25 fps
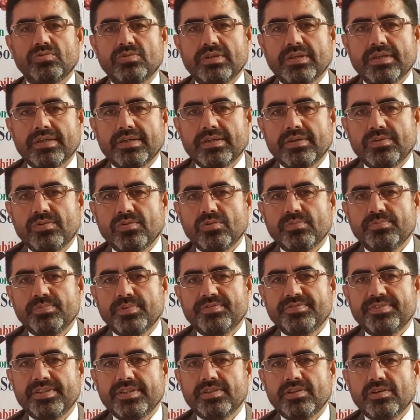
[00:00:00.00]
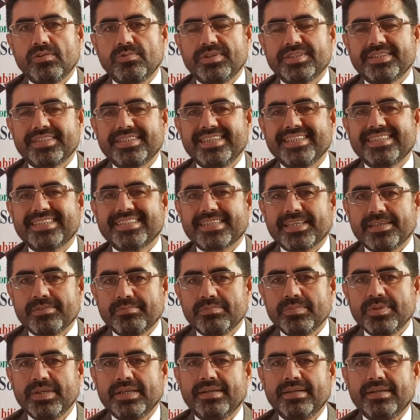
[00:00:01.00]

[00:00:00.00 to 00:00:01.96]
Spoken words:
the group of data which needs some